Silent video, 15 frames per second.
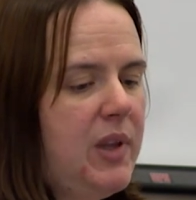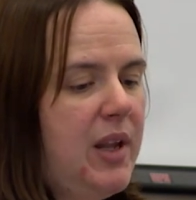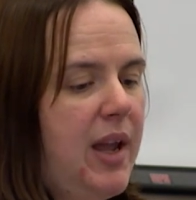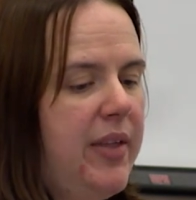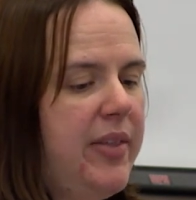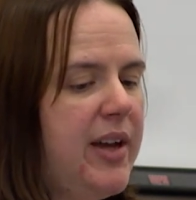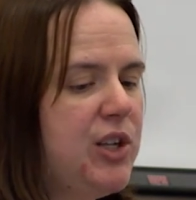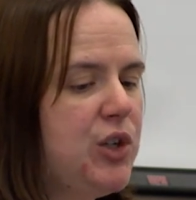
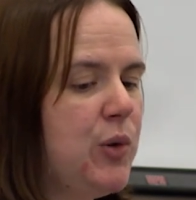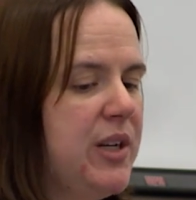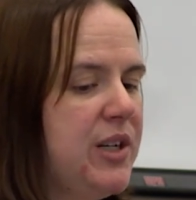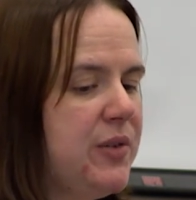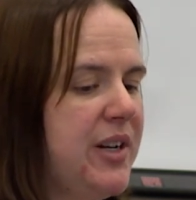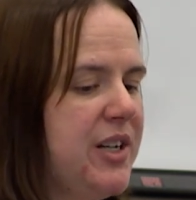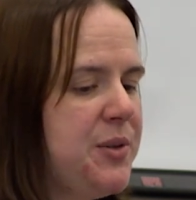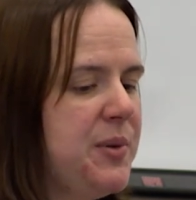that joint
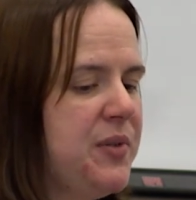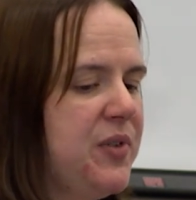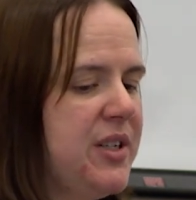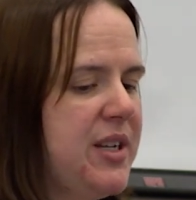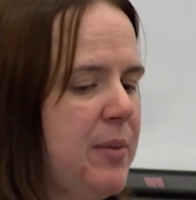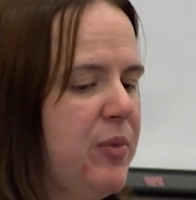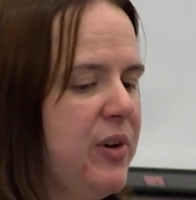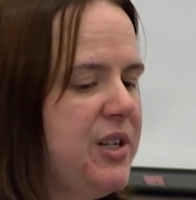arrangement for
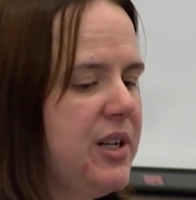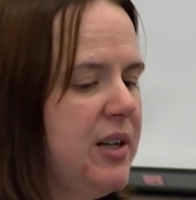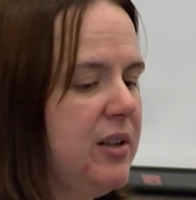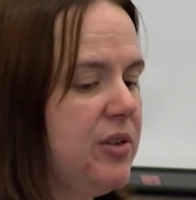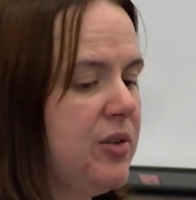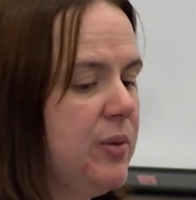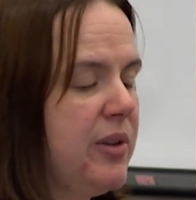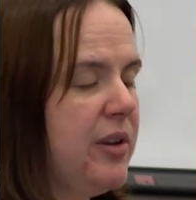temporary
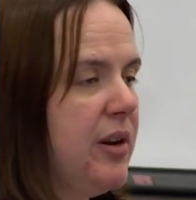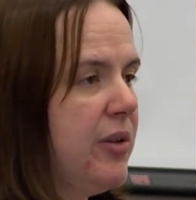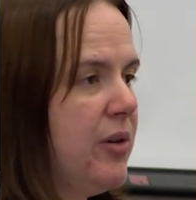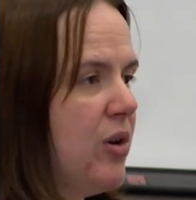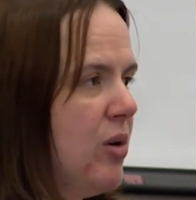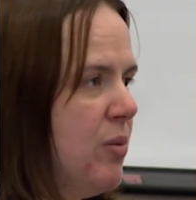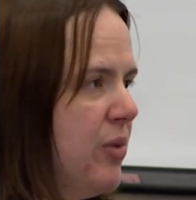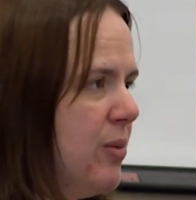shelter with
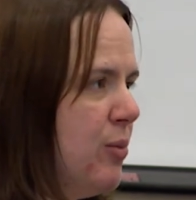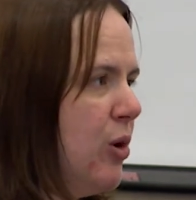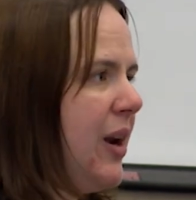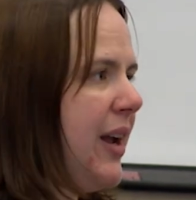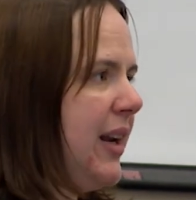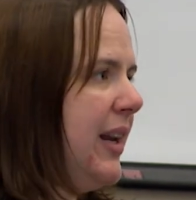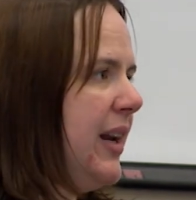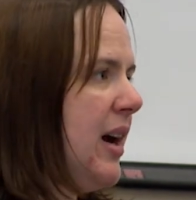another home, they're more
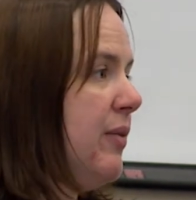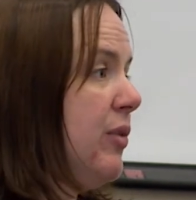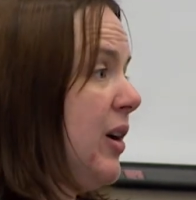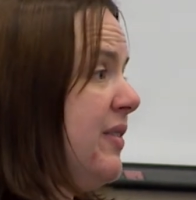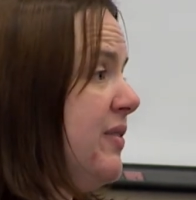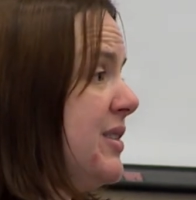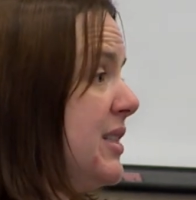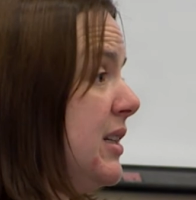likely to have the
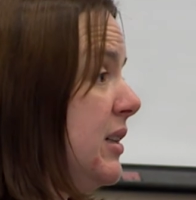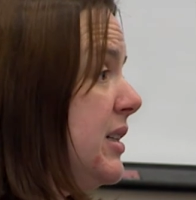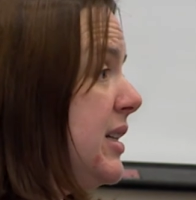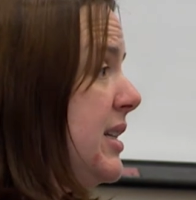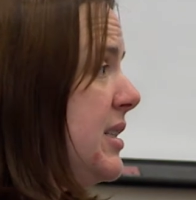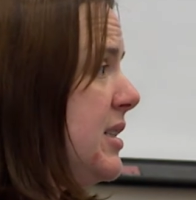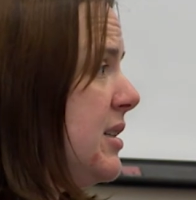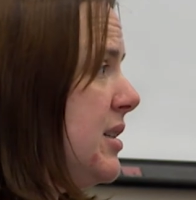right
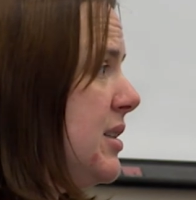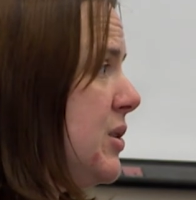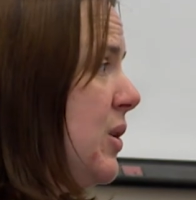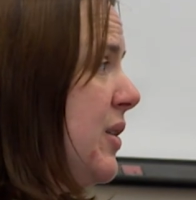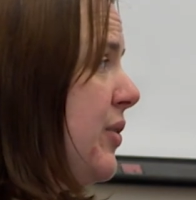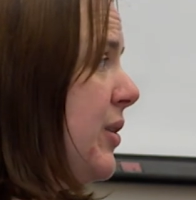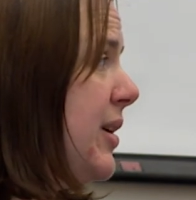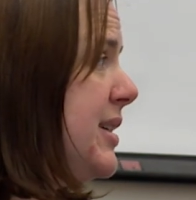facilities. So
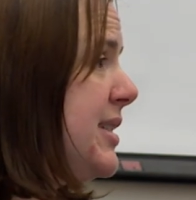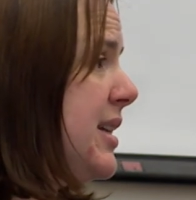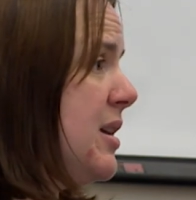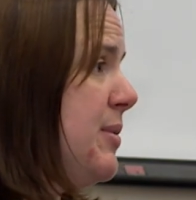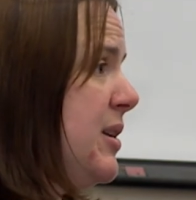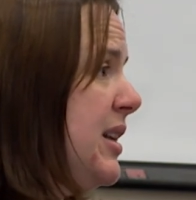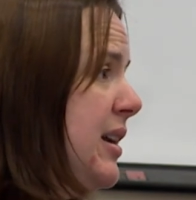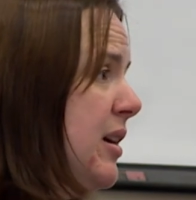if there is
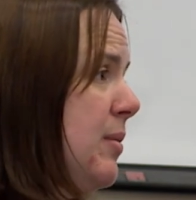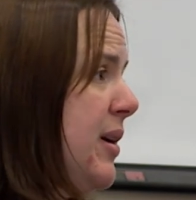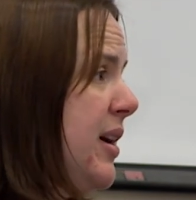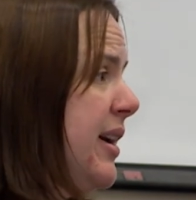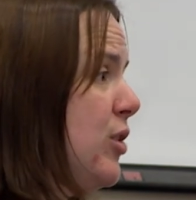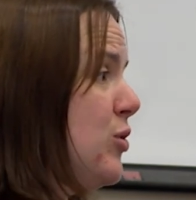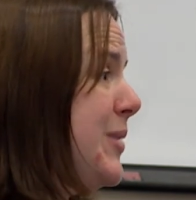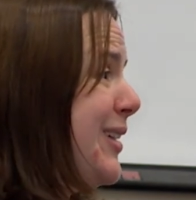anybody
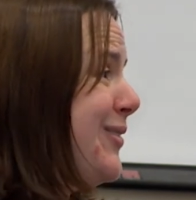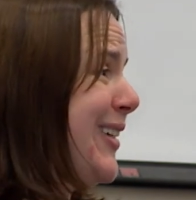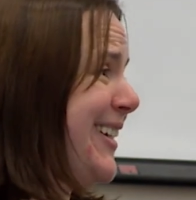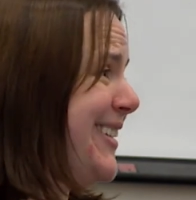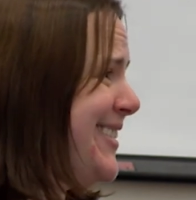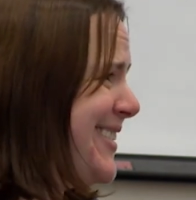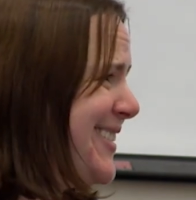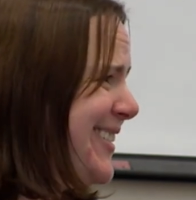nearby, go make
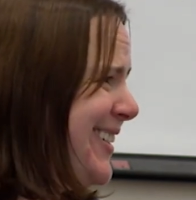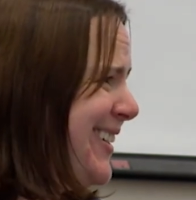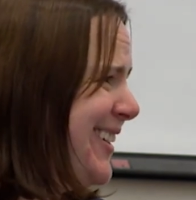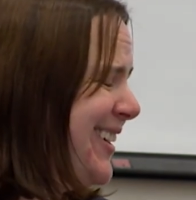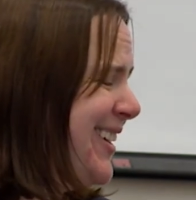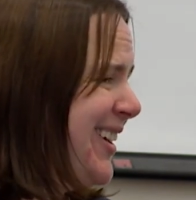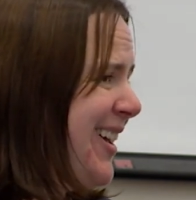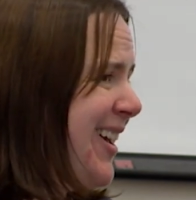friends.
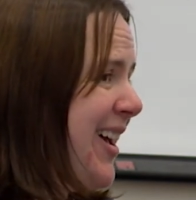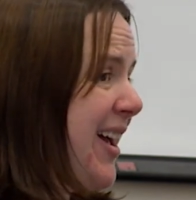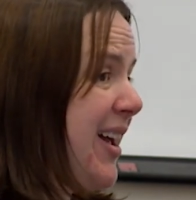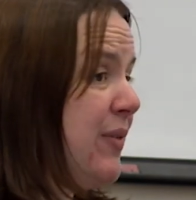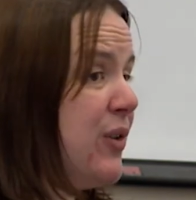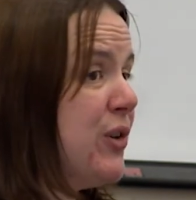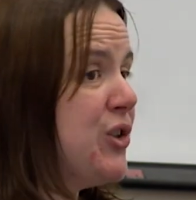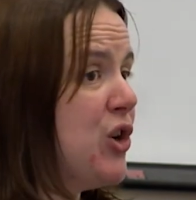
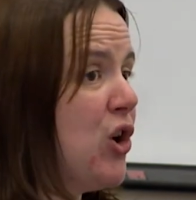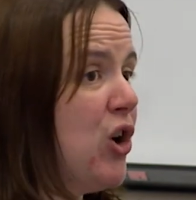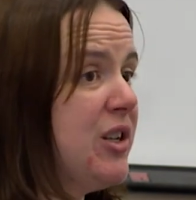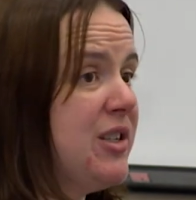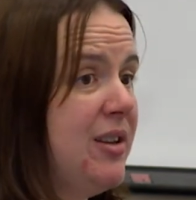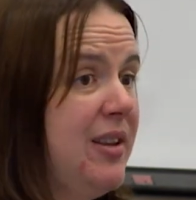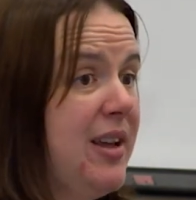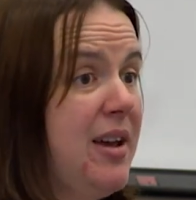If there's
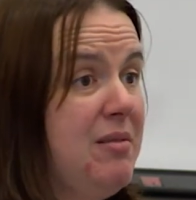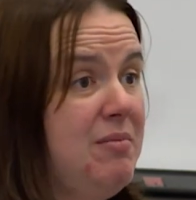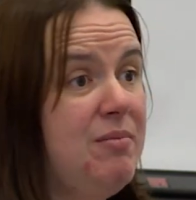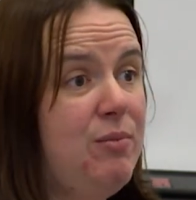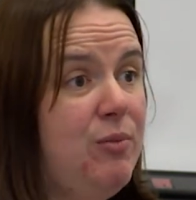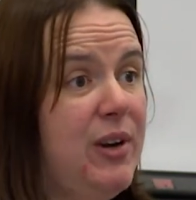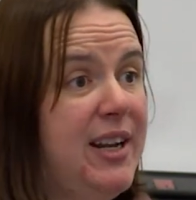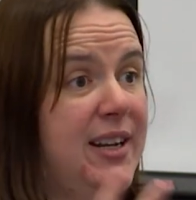not,
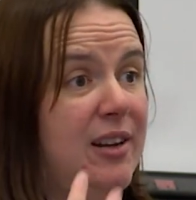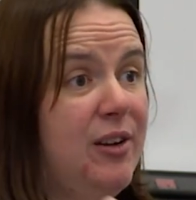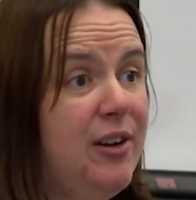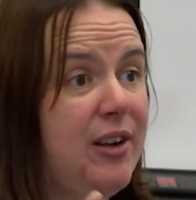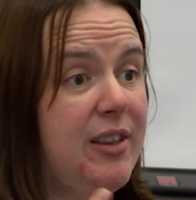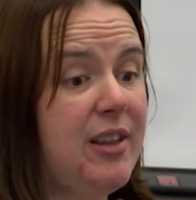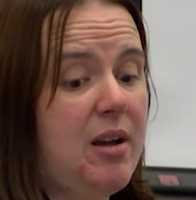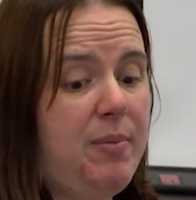then we need to
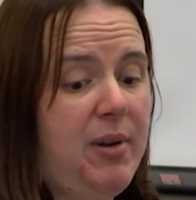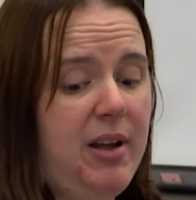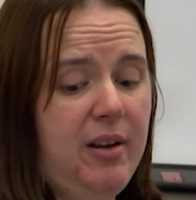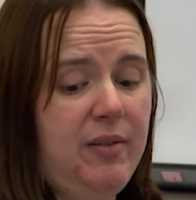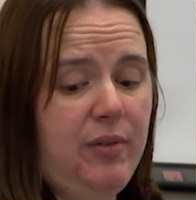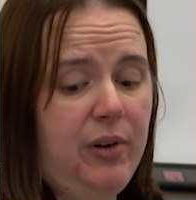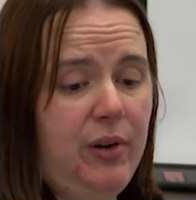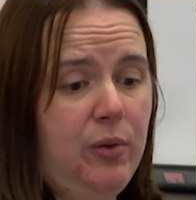look at that
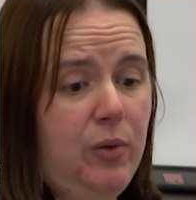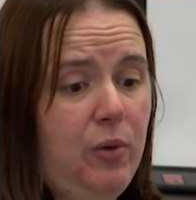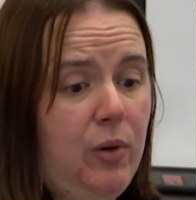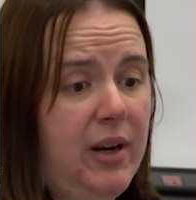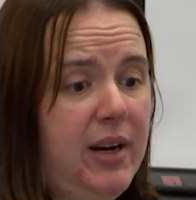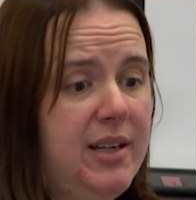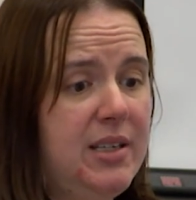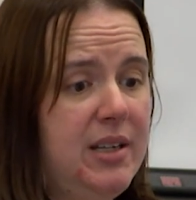plan for your own
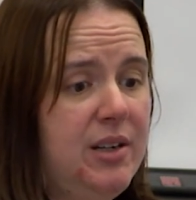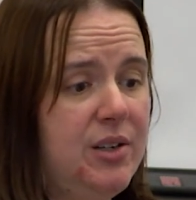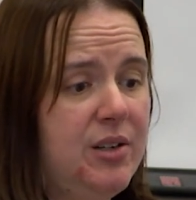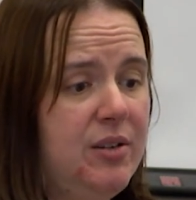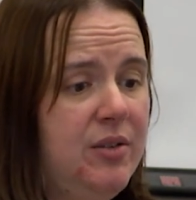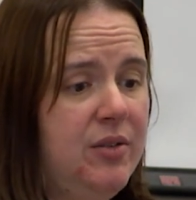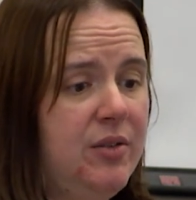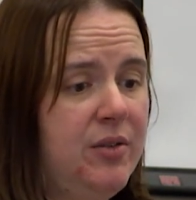organisation.